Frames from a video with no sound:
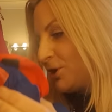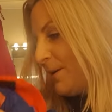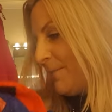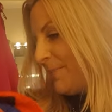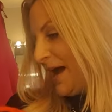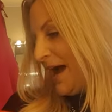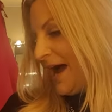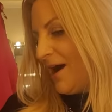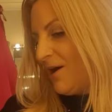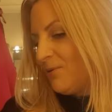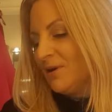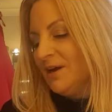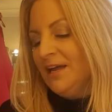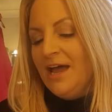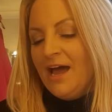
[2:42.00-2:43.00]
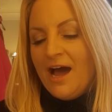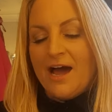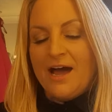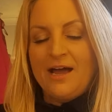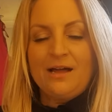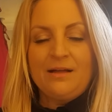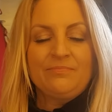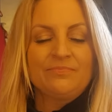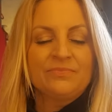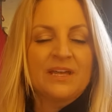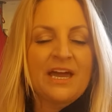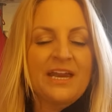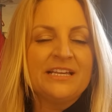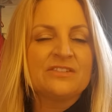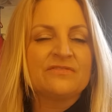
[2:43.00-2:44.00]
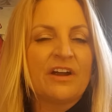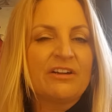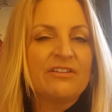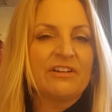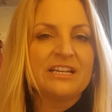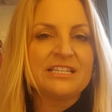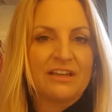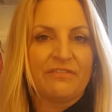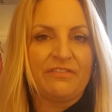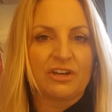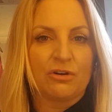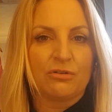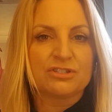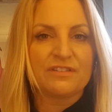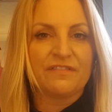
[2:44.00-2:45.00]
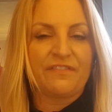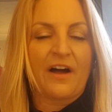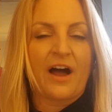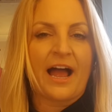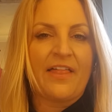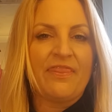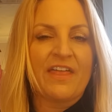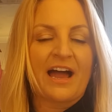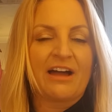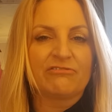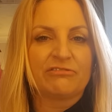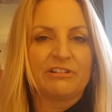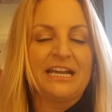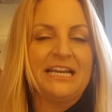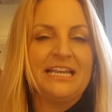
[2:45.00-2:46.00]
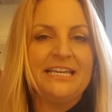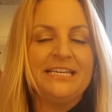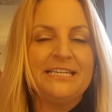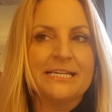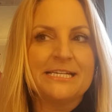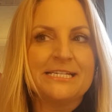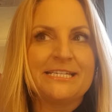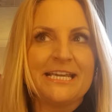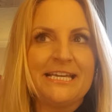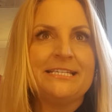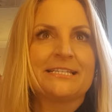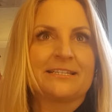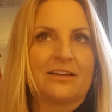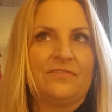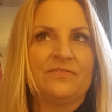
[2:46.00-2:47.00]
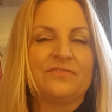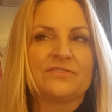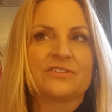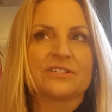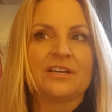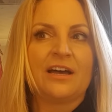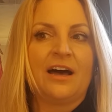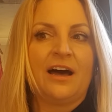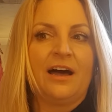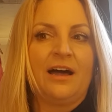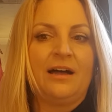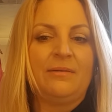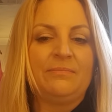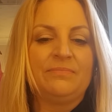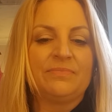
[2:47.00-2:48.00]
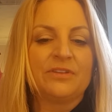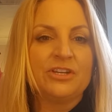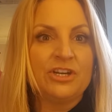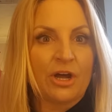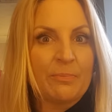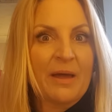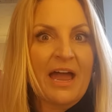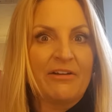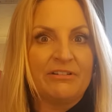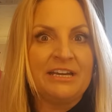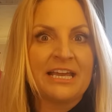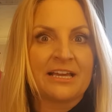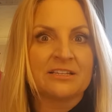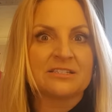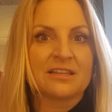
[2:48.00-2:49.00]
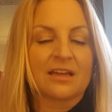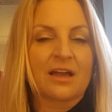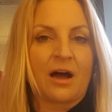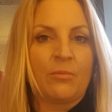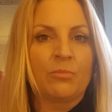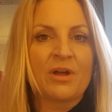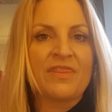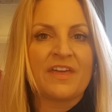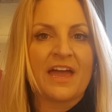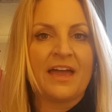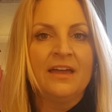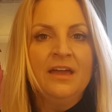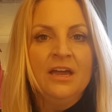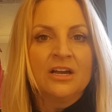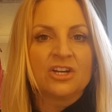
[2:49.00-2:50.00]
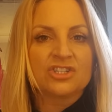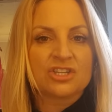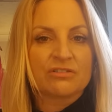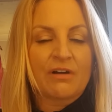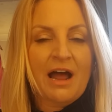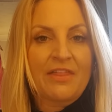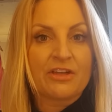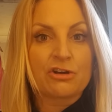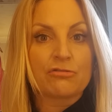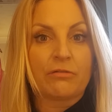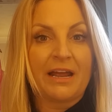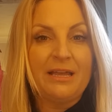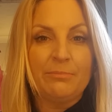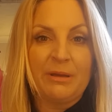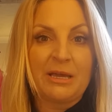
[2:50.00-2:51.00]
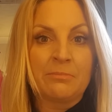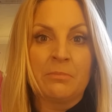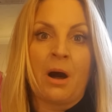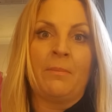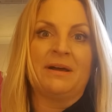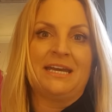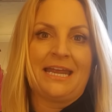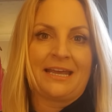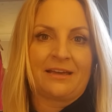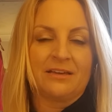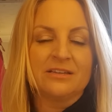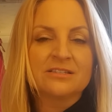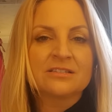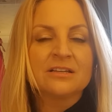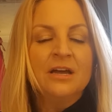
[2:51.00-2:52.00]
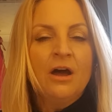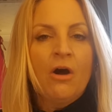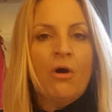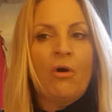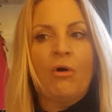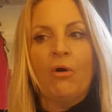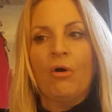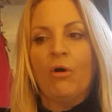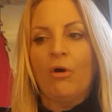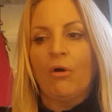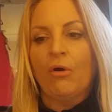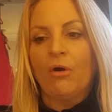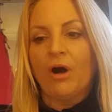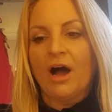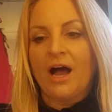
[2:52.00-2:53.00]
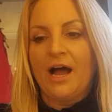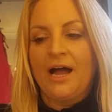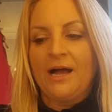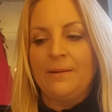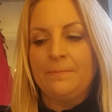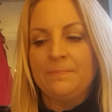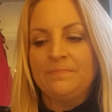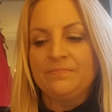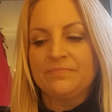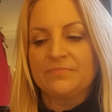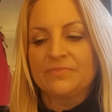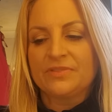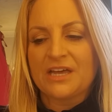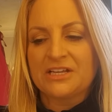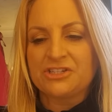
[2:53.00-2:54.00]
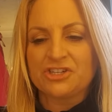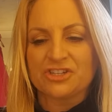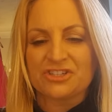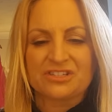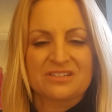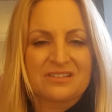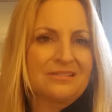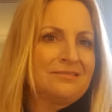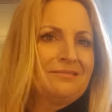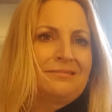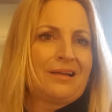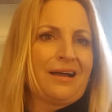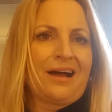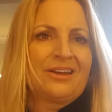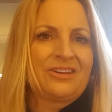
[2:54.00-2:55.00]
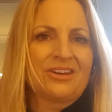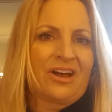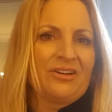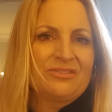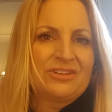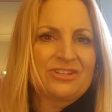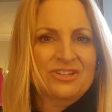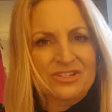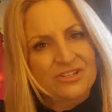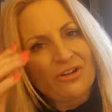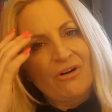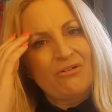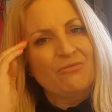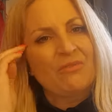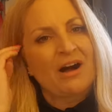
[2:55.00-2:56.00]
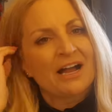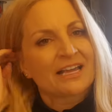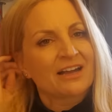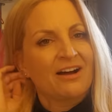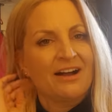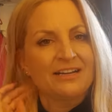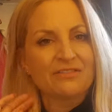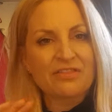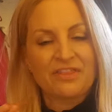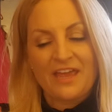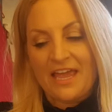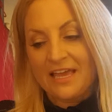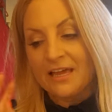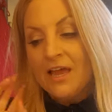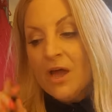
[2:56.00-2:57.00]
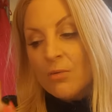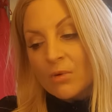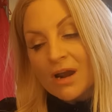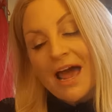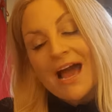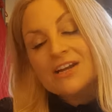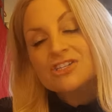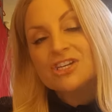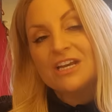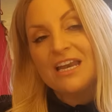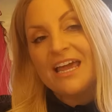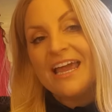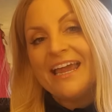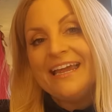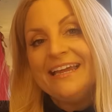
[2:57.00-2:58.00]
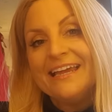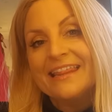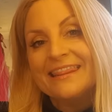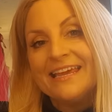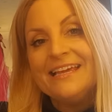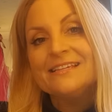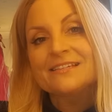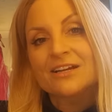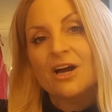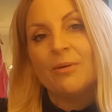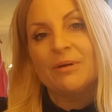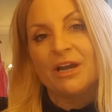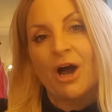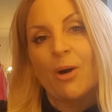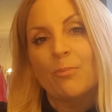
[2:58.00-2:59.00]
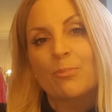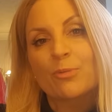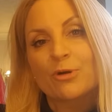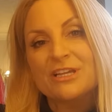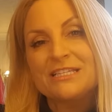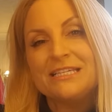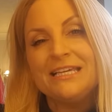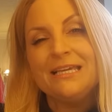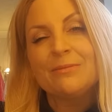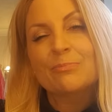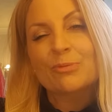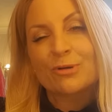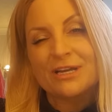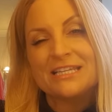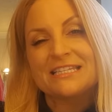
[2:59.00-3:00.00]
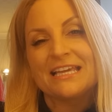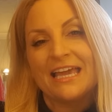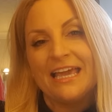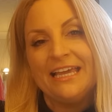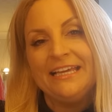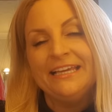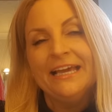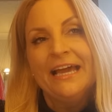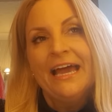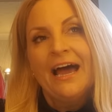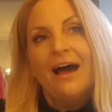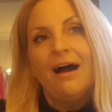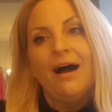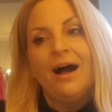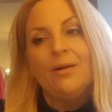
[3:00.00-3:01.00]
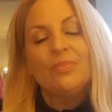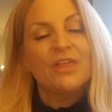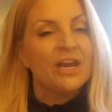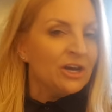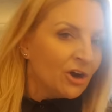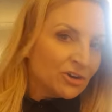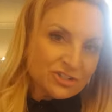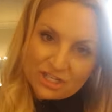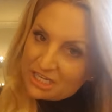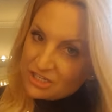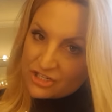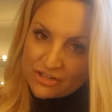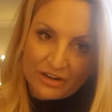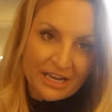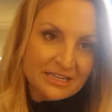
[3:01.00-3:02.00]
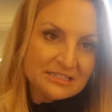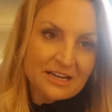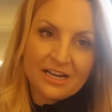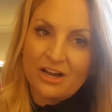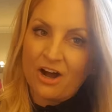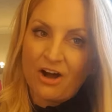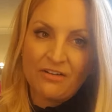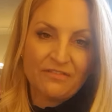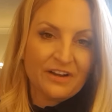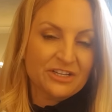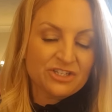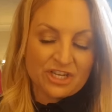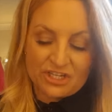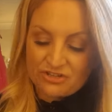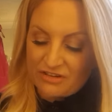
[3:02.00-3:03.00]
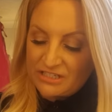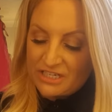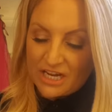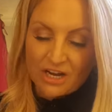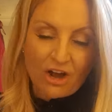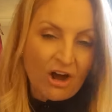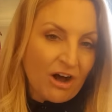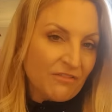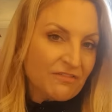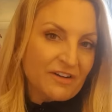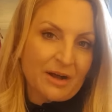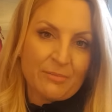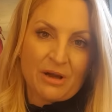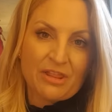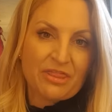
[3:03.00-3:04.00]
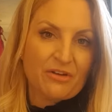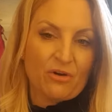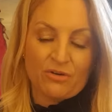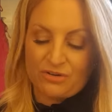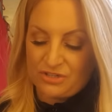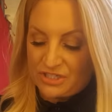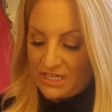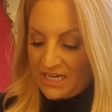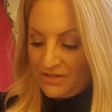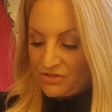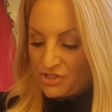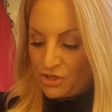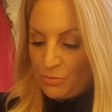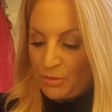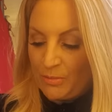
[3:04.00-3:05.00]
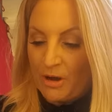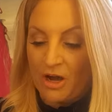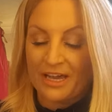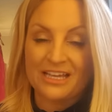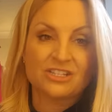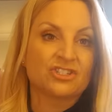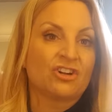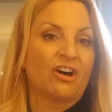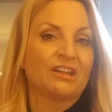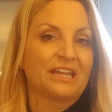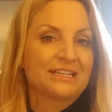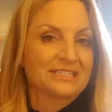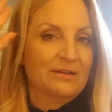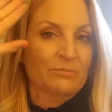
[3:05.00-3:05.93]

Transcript: kapow um and it's very very difficult to find that really decent um you know pair of knickers that come with it because they're either great big mama knickers or um they're just I don't know, they're just not my kind of thing. Well, actually, these are coming up pretty, pretty. Uh, they're not G-strings. I can't find G-strings. I can't find my thongs in supermarkets, not unless